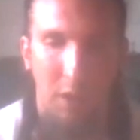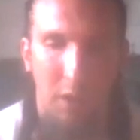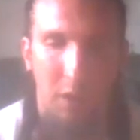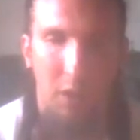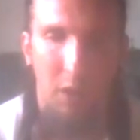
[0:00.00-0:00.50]

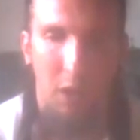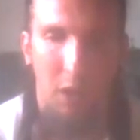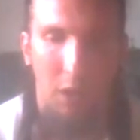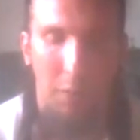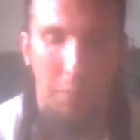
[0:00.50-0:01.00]
um,
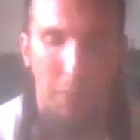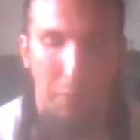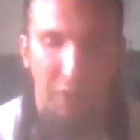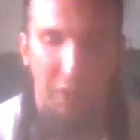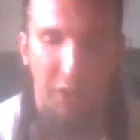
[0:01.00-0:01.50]
but they
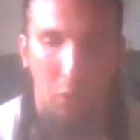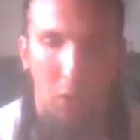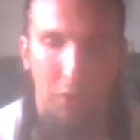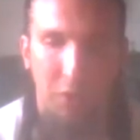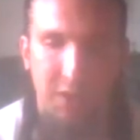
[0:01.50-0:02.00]
don't
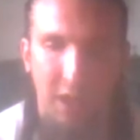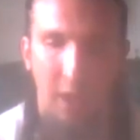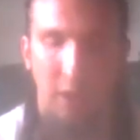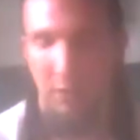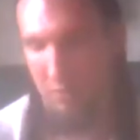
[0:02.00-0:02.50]
understand
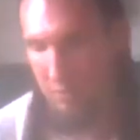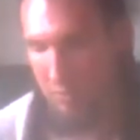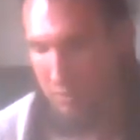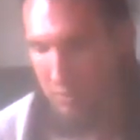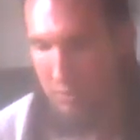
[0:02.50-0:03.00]

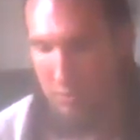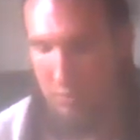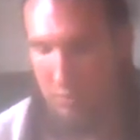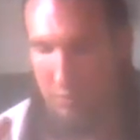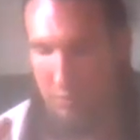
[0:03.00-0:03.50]
the, uh,
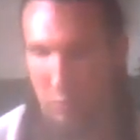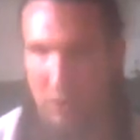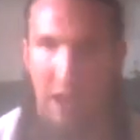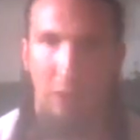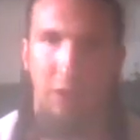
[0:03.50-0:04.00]
the,
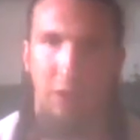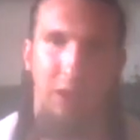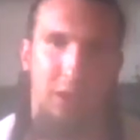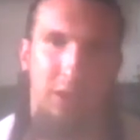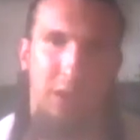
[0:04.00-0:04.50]
reality
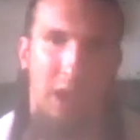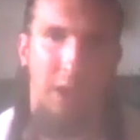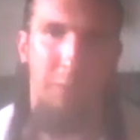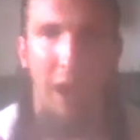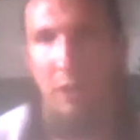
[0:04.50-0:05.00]
kind of
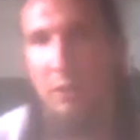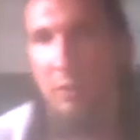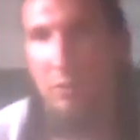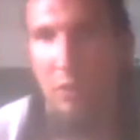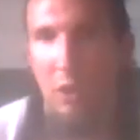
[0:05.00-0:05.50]
behind it.
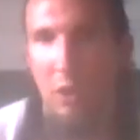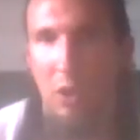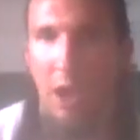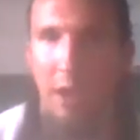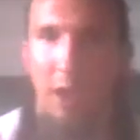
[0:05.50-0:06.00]
I,
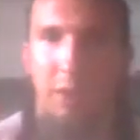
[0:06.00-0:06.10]
I think